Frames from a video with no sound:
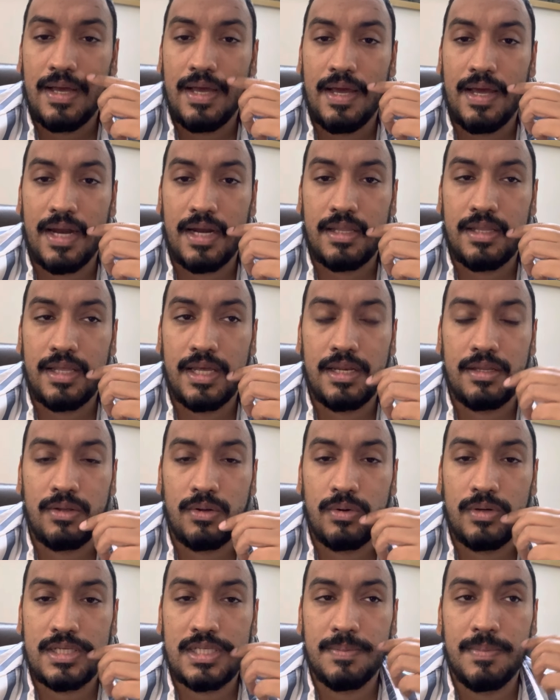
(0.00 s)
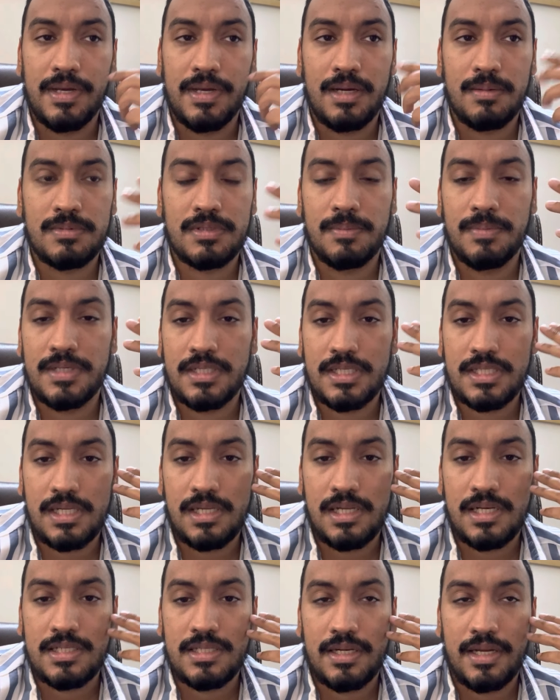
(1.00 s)
and then, you know, does he becomes a business
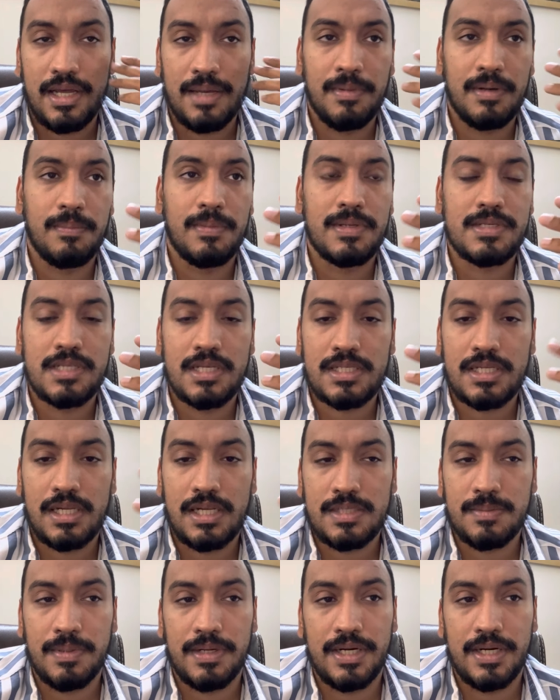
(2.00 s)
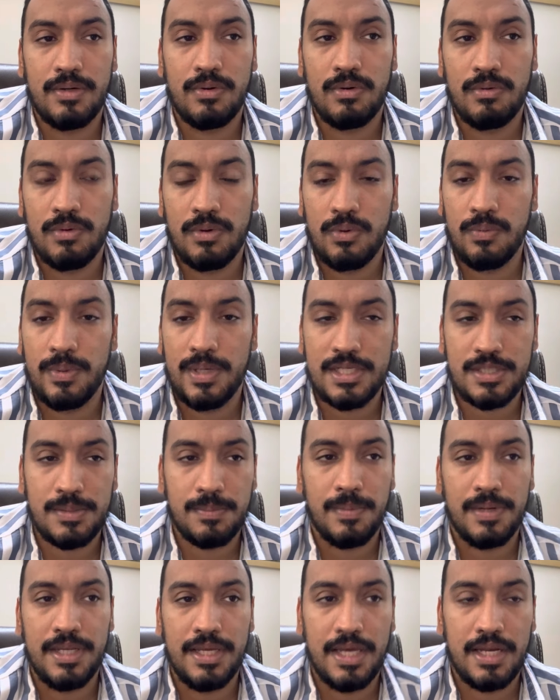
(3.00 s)
class? And I'm in business class, but I don't want to waste
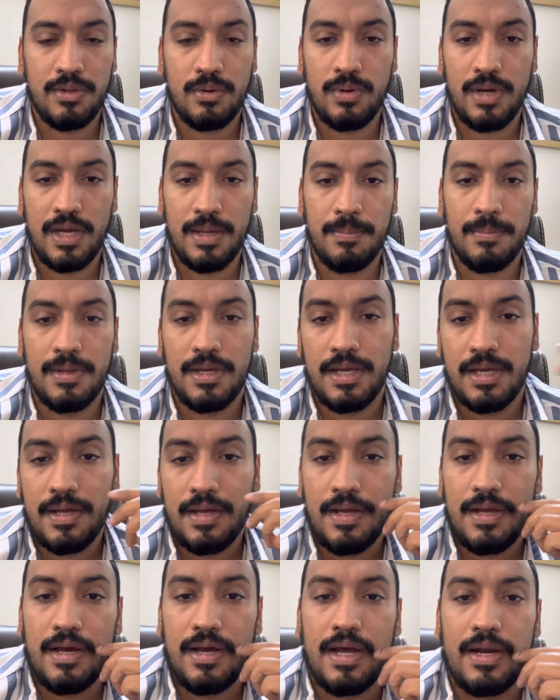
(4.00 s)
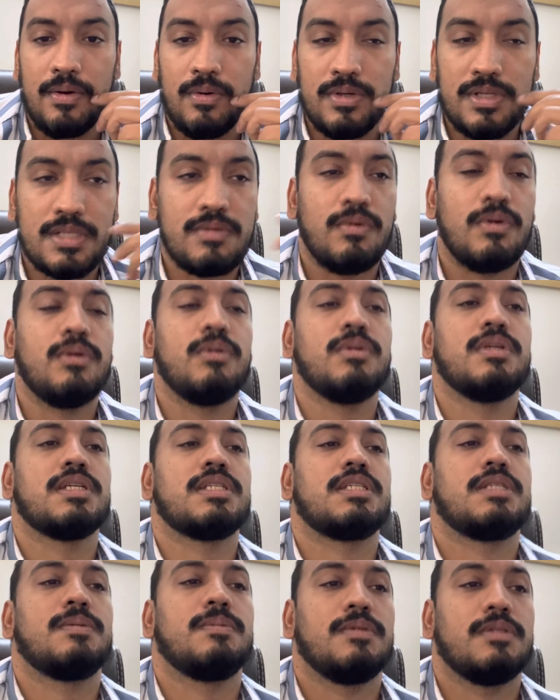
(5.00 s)
money, and, you know, I don't want to
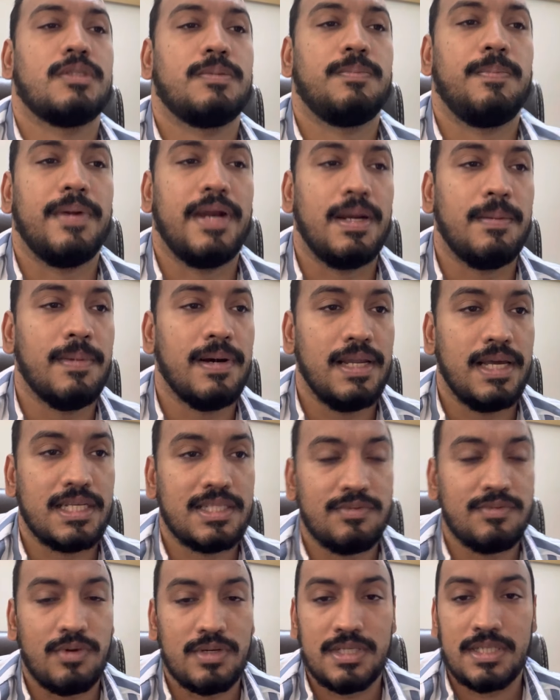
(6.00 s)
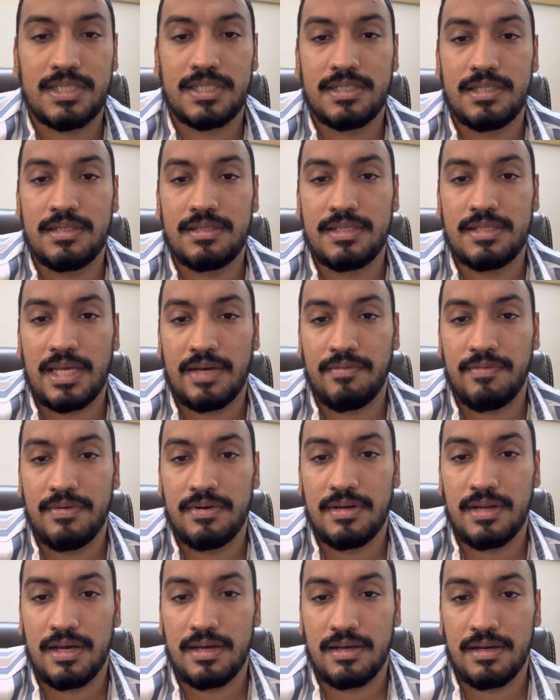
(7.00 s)
spread my legs for just less
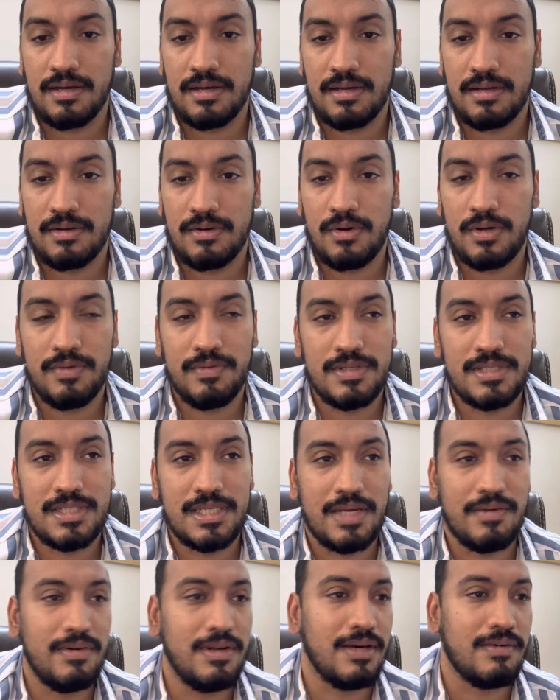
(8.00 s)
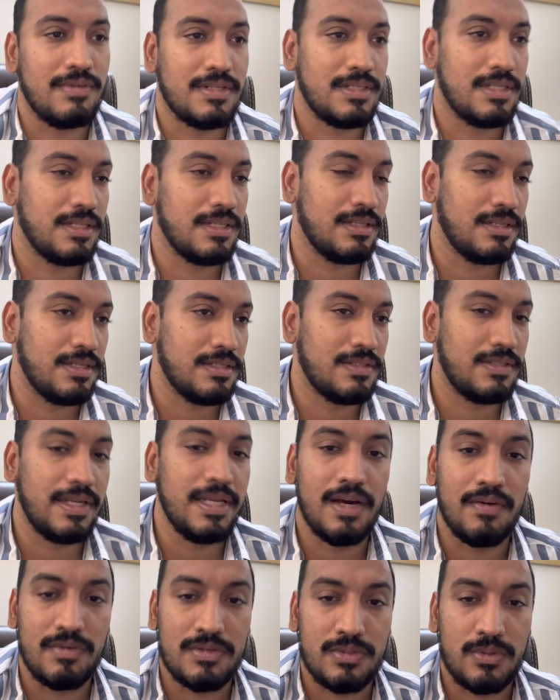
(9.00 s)
3 hours.
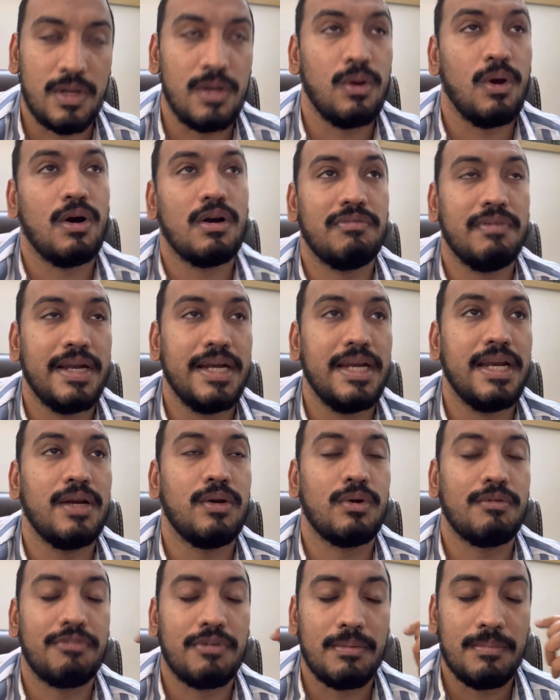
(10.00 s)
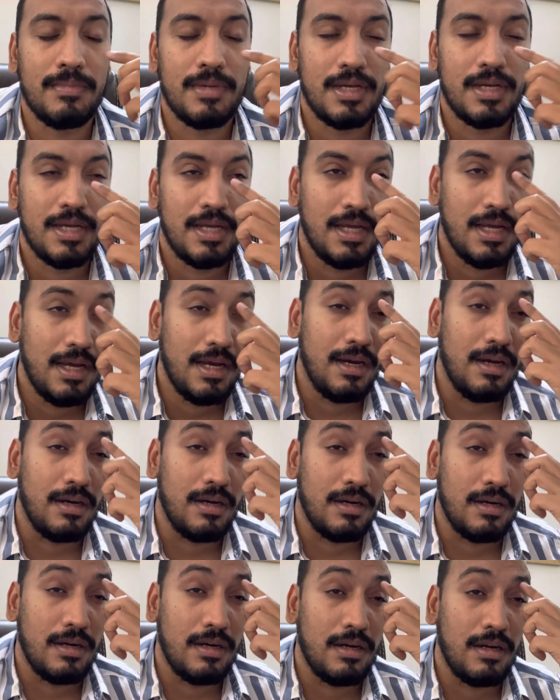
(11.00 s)
Okay, long flight I took from
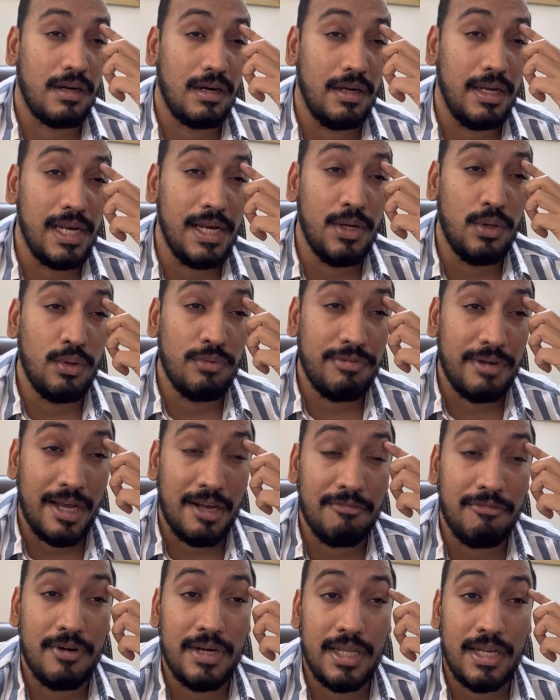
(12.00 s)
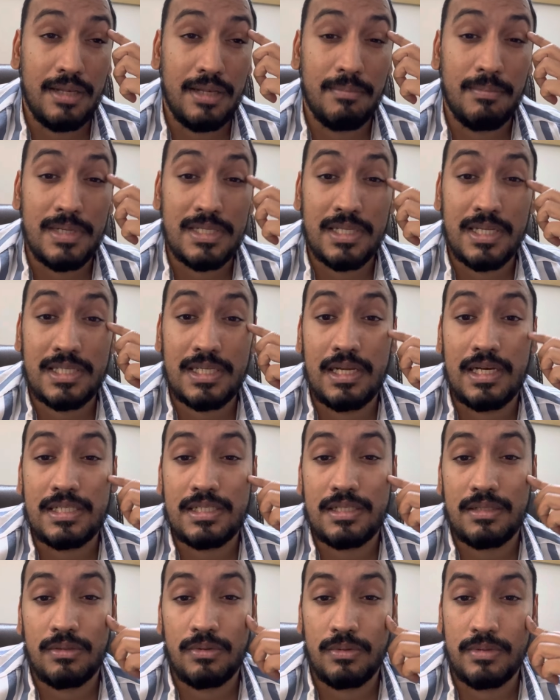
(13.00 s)
Delhi to Frankfurt in business
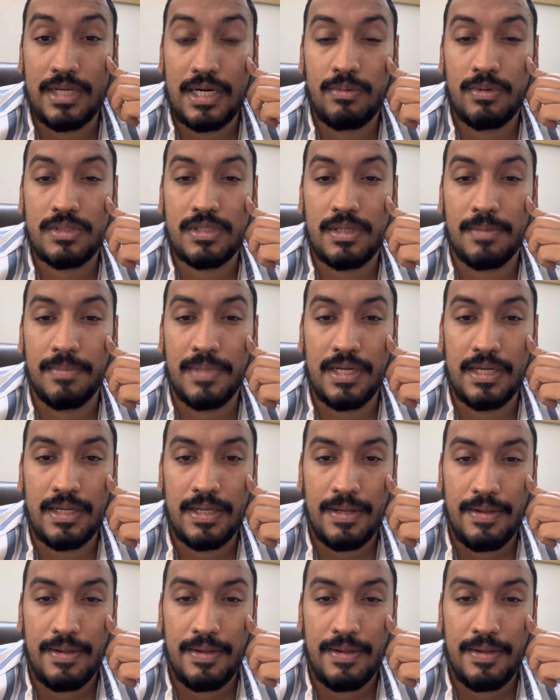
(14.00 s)
class, so that was something